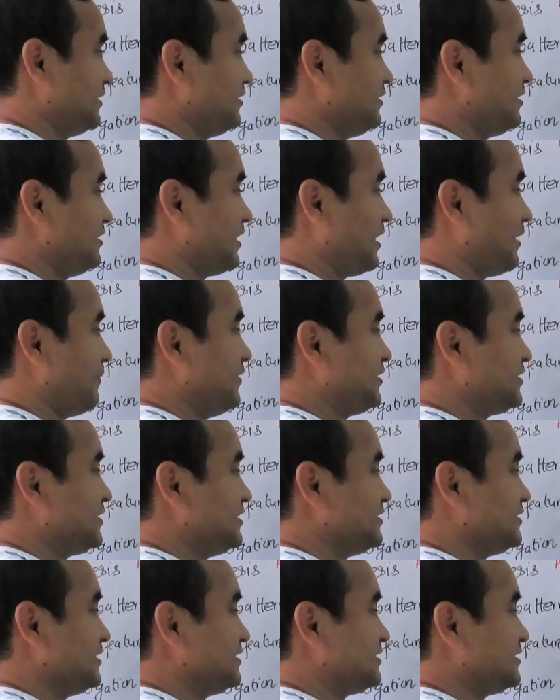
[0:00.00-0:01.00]
There are
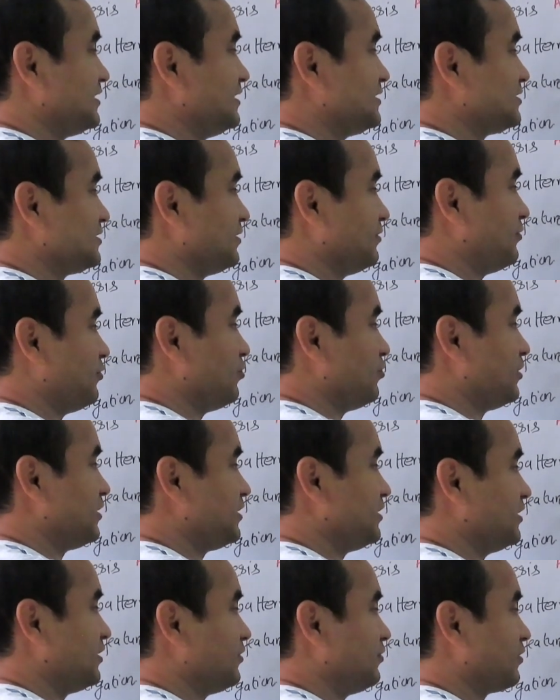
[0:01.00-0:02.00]
mesangial cells over here,